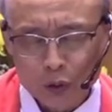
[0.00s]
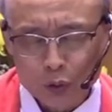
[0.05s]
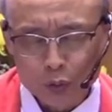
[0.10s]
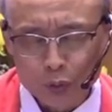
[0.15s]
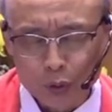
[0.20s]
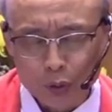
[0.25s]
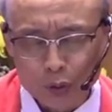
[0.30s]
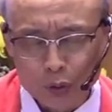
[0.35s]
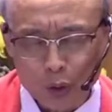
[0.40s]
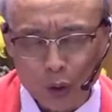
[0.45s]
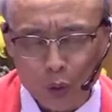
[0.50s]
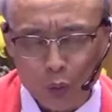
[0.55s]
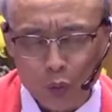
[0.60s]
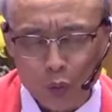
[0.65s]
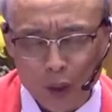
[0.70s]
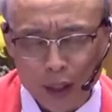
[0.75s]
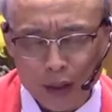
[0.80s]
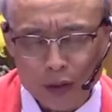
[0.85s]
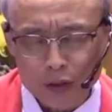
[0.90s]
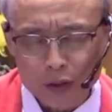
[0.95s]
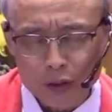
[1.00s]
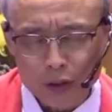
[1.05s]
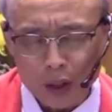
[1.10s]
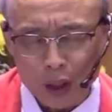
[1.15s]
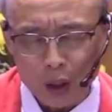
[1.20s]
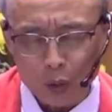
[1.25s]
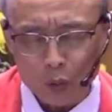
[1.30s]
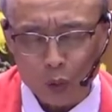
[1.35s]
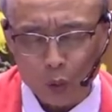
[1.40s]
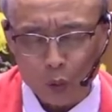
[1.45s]
We don't know when
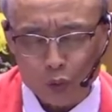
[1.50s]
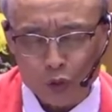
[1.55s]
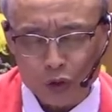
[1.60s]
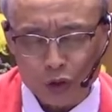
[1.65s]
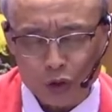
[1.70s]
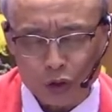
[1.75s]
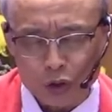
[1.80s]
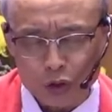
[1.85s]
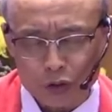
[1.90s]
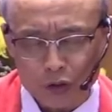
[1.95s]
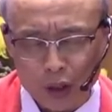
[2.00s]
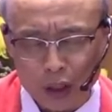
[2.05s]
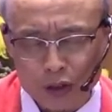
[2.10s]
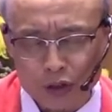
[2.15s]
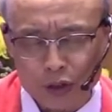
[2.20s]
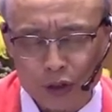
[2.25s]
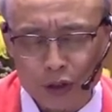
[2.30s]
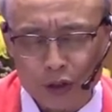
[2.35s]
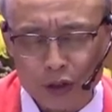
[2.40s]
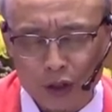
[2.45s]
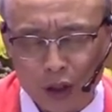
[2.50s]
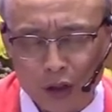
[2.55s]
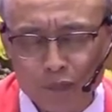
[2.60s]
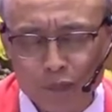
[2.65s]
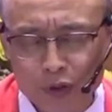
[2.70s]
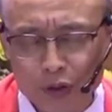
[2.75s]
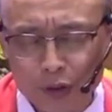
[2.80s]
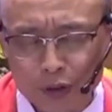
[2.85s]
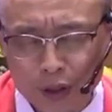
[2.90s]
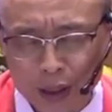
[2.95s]
our Lord Jesus Christ
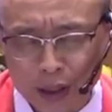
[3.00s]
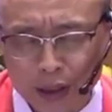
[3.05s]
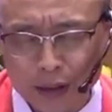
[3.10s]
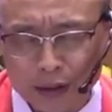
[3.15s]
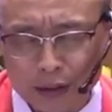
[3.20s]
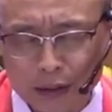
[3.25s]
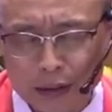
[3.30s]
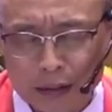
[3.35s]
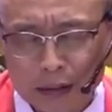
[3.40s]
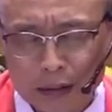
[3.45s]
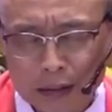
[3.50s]
comes again.